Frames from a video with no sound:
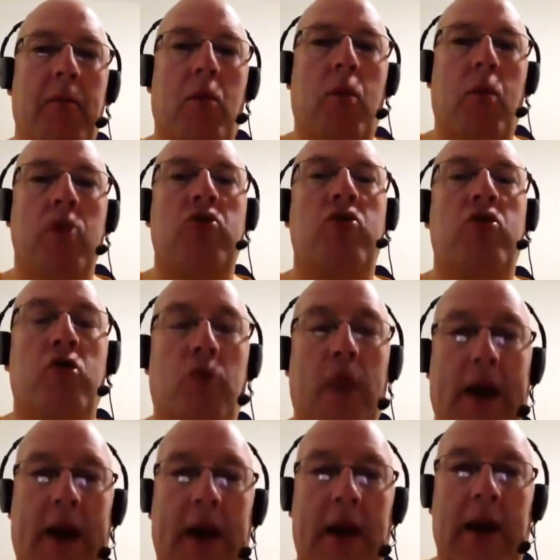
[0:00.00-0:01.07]
which you do
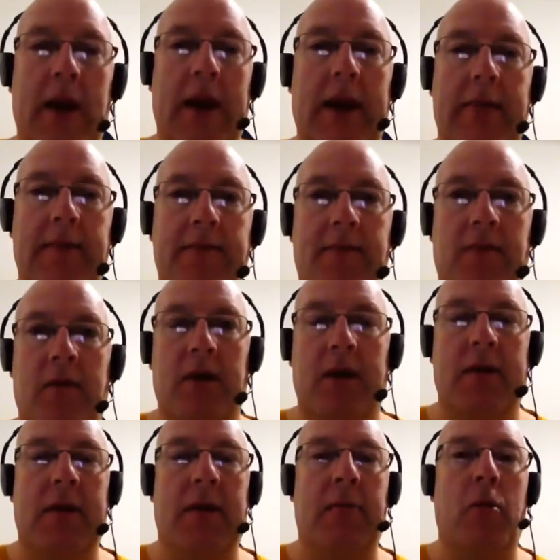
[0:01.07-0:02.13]
regularly. For
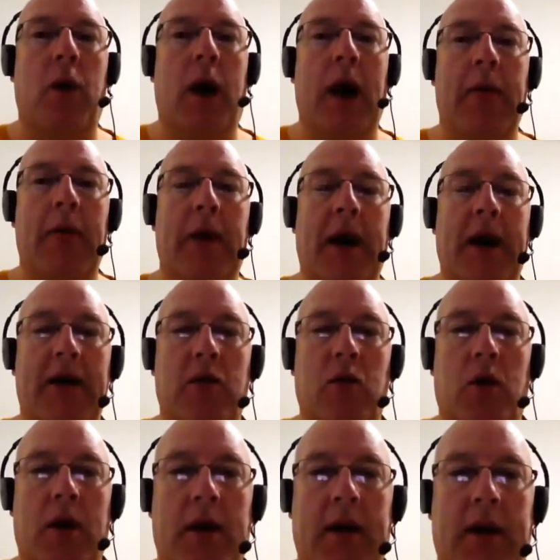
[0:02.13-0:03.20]
example, I'm at
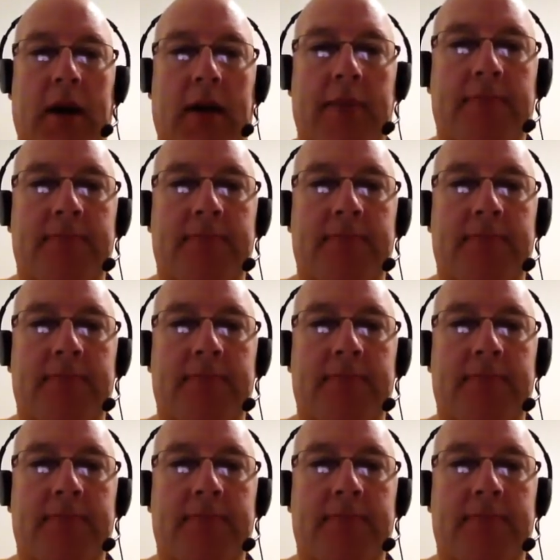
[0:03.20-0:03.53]
work.